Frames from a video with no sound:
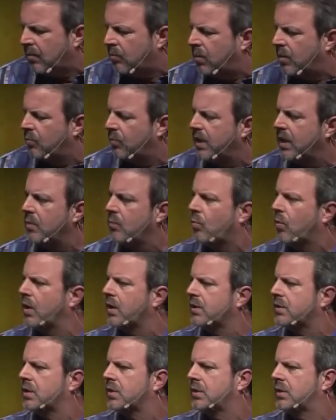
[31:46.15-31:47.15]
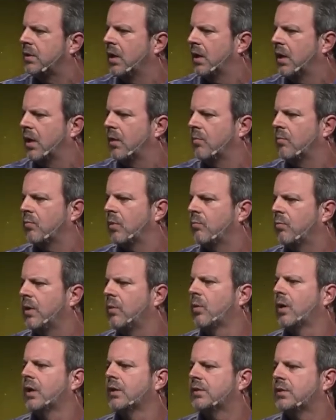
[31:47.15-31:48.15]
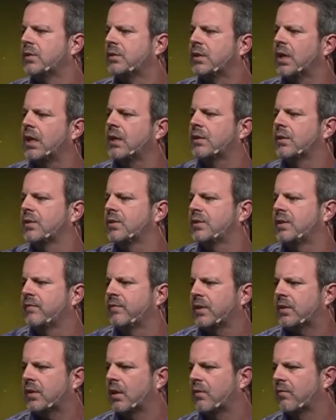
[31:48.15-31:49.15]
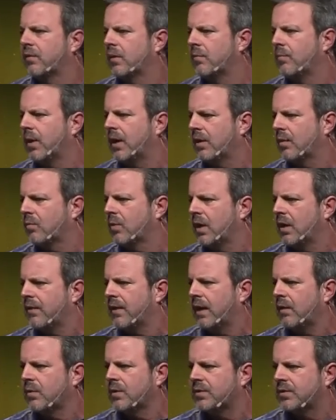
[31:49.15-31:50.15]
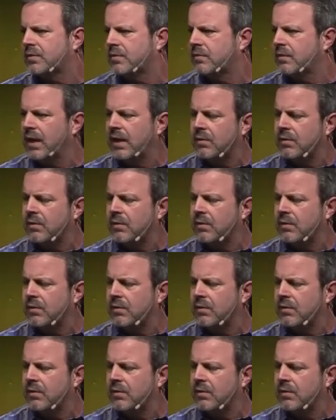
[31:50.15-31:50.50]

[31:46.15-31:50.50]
when, we wanted to, um, when we wanted to take the Civic over, and by the way, that was,